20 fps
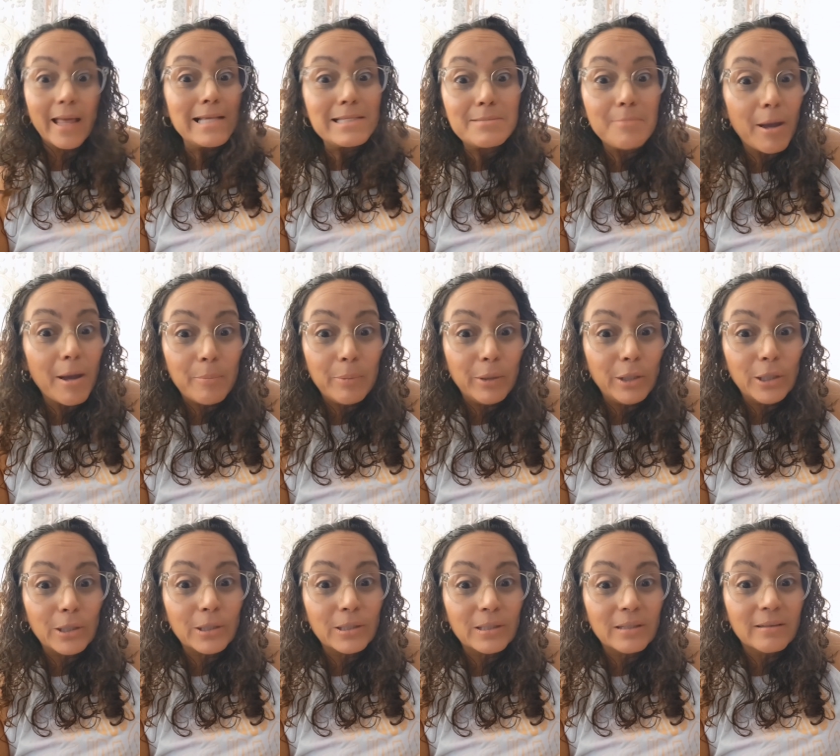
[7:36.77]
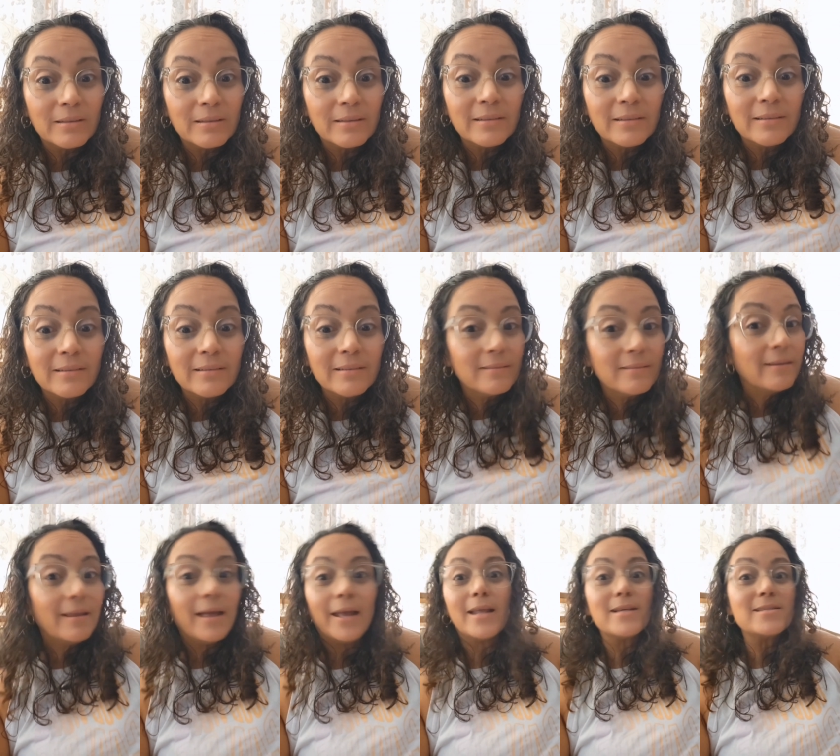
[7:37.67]
That's my opinion,
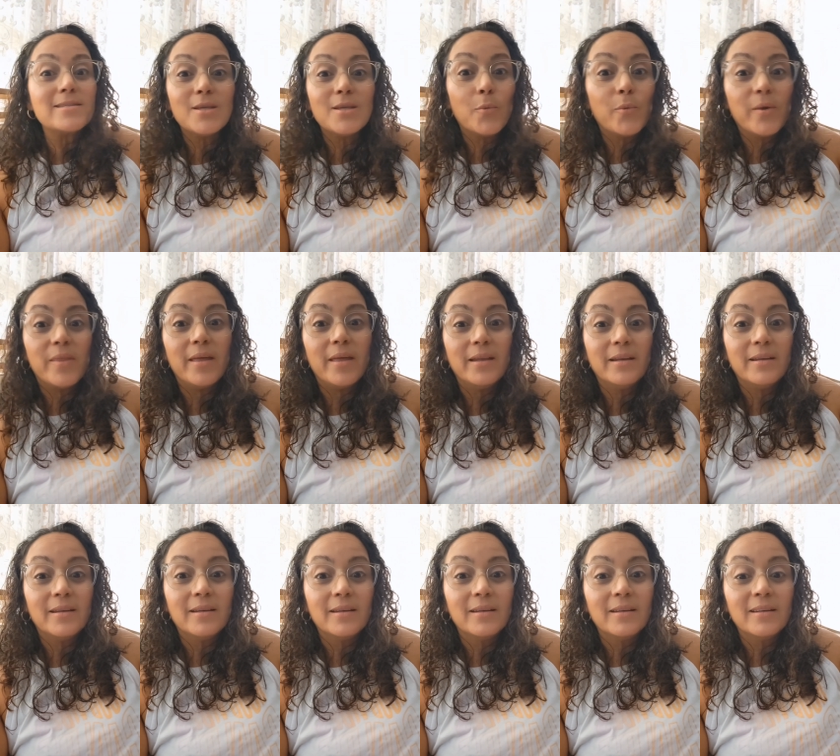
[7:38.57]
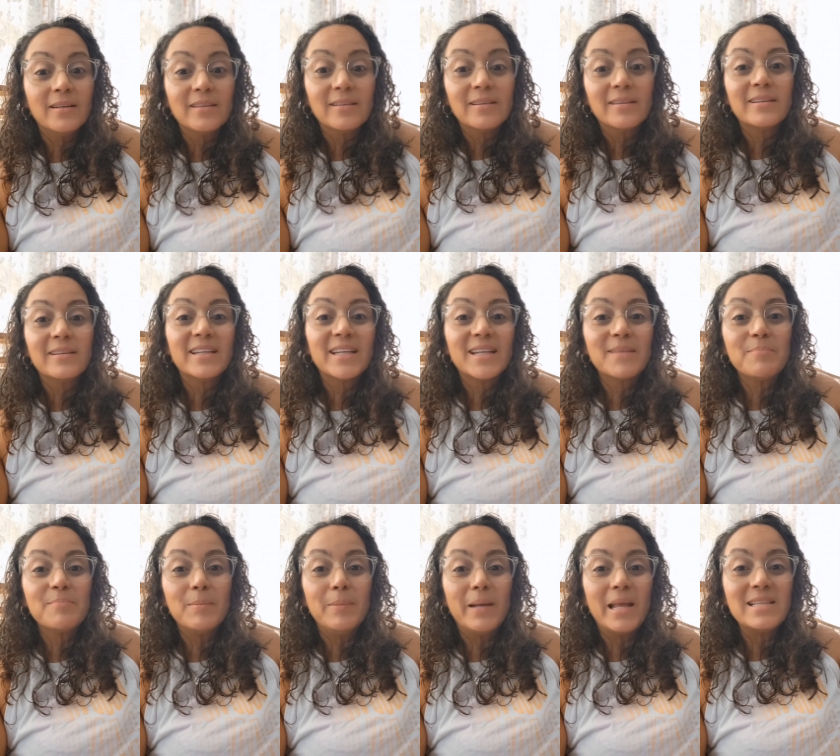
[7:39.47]
and I stick with it.
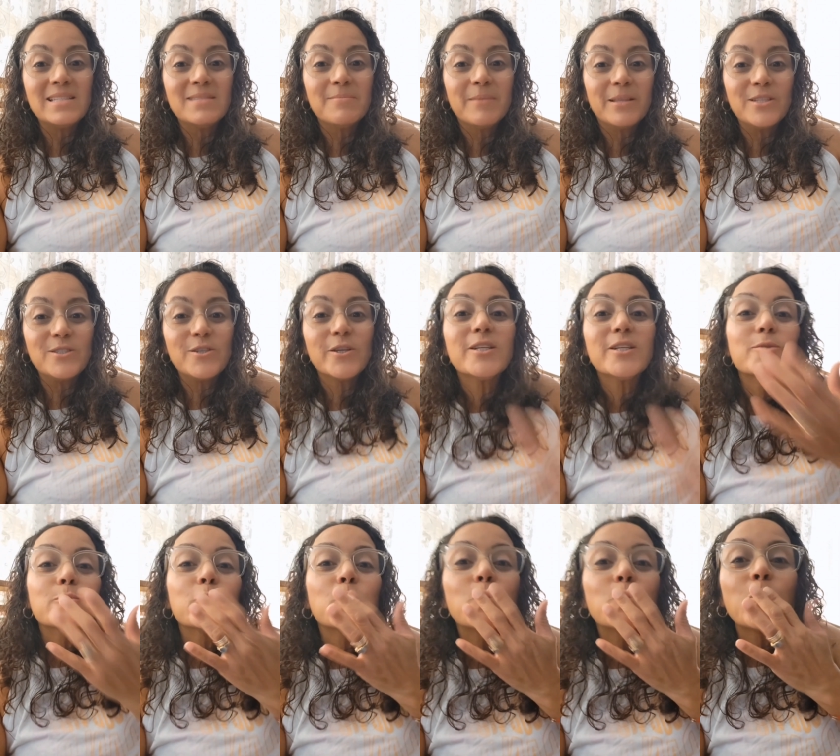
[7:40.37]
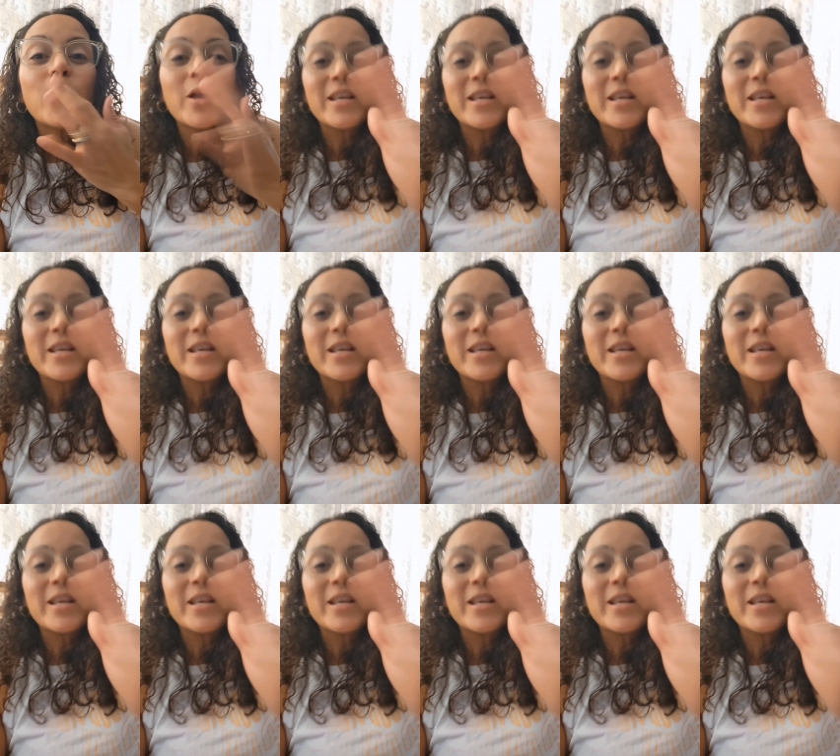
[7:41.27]
Be blessed. Bendiciones.